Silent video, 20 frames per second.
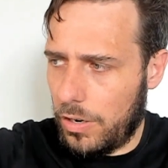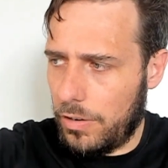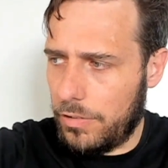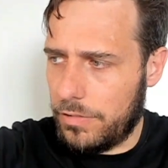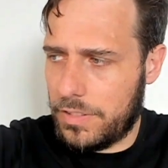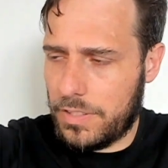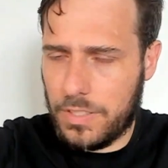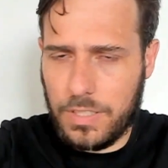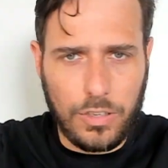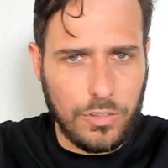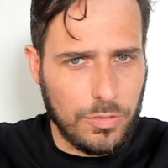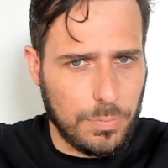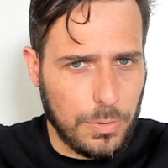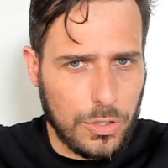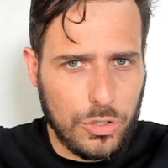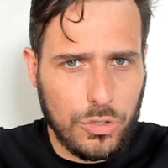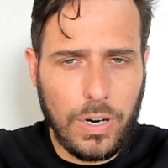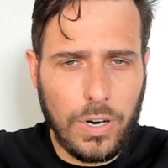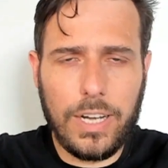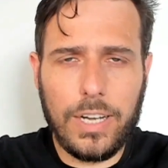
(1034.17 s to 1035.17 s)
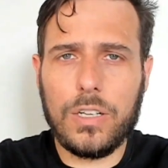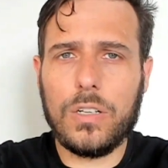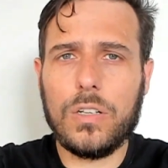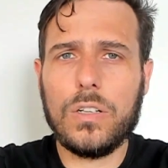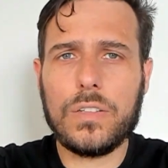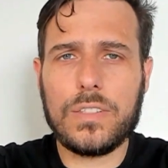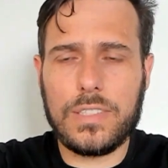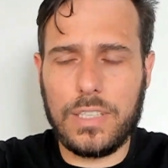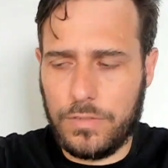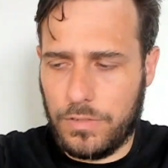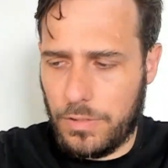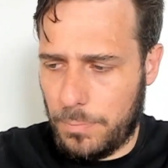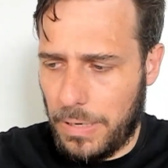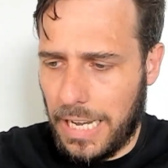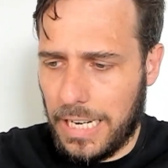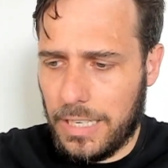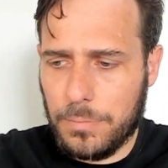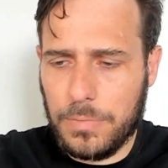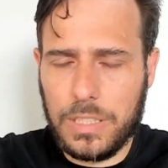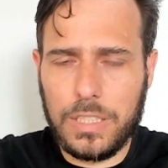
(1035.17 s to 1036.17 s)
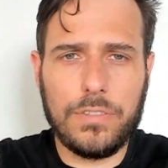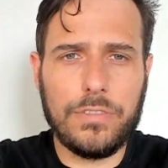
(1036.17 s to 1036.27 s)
self-betrayal, self-abandonment,